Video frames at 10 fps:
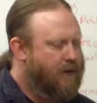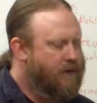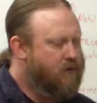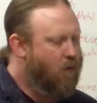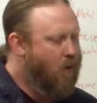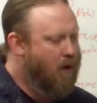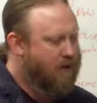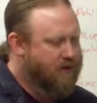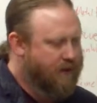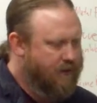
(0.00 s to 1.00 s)
they use
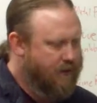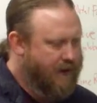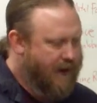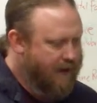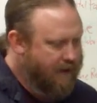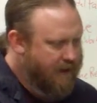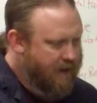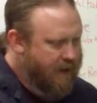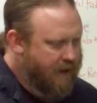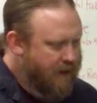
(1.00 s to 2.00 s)
water to do that
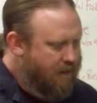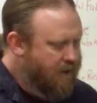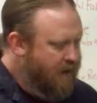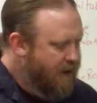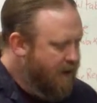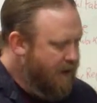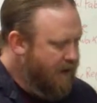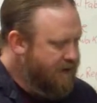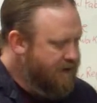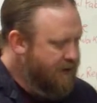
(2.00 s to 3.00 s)

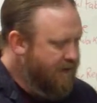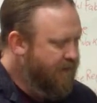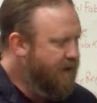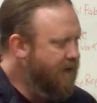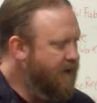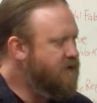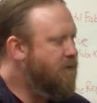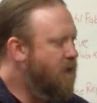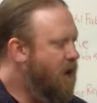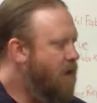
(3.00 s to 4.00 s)
because if there
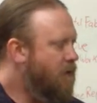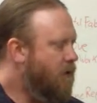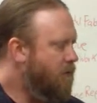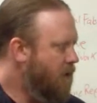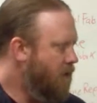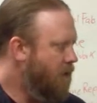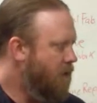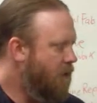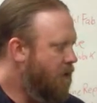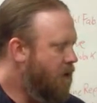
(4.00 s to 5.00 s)
is a problem,
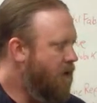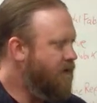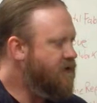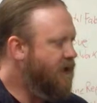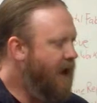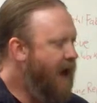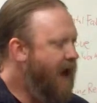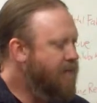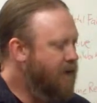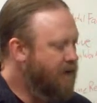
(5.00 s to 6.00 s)
all that's going to
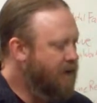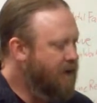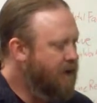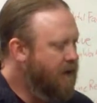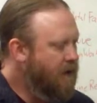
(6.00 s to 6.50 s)
happen